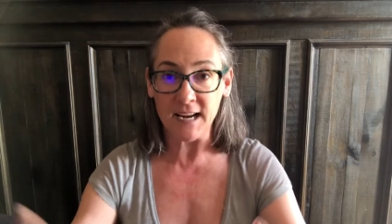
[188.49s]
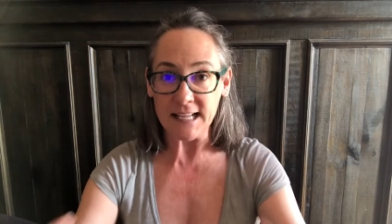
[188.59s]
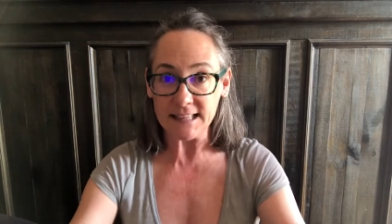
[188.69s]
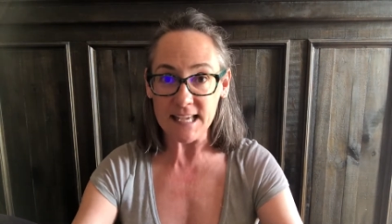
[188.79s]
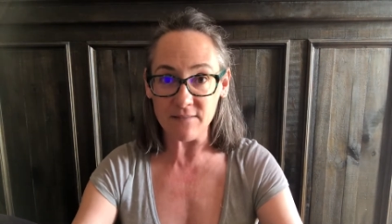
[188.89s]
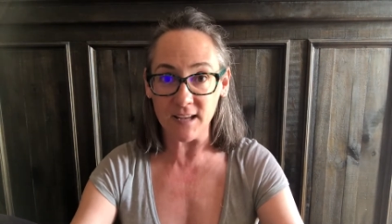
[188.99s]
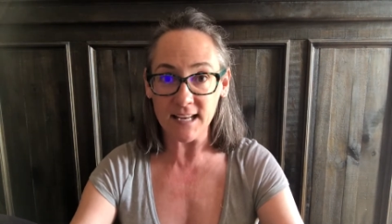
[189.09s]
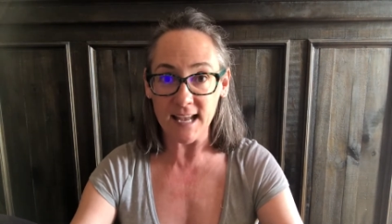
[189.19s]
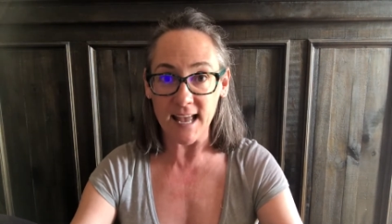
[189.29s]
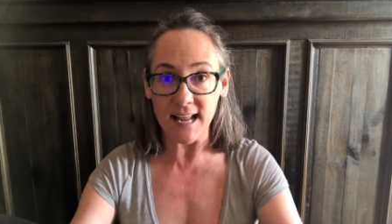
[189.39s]
I leave
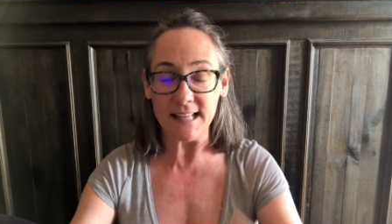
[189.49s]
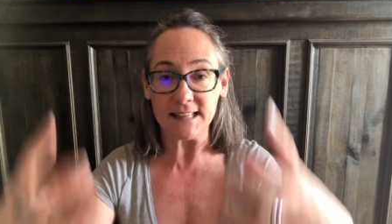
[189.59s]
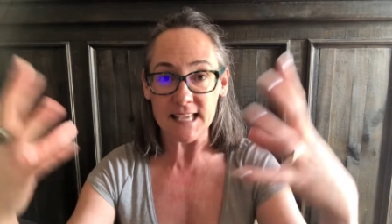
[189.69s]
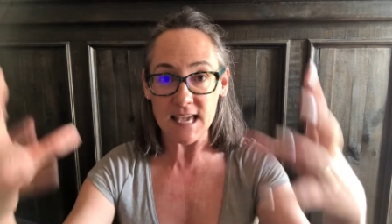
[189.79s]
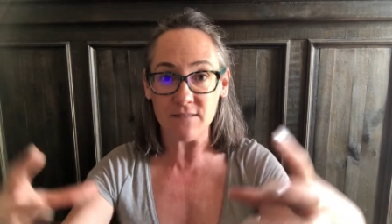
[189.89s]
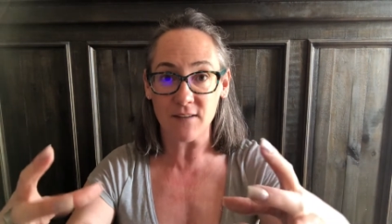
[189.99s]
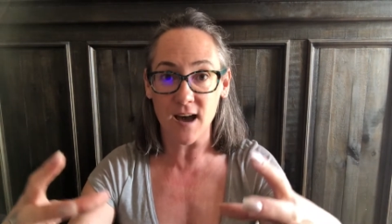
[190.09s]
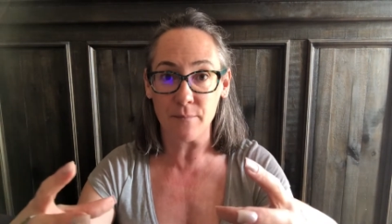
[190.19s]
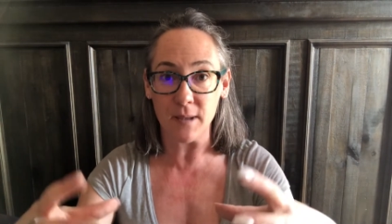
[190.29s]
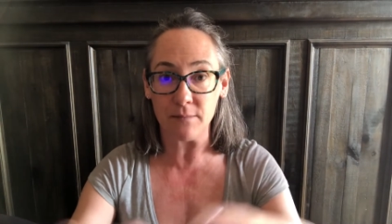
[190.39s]
it and I leave
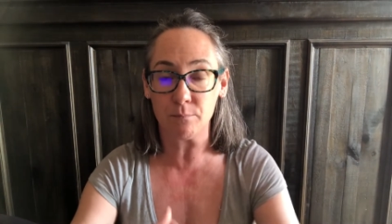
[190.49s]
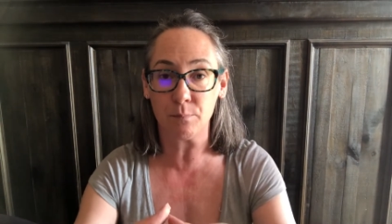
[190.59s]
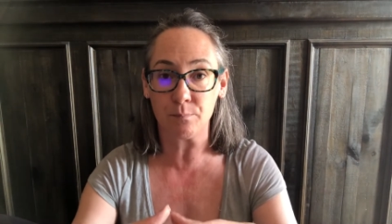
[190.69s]
um, it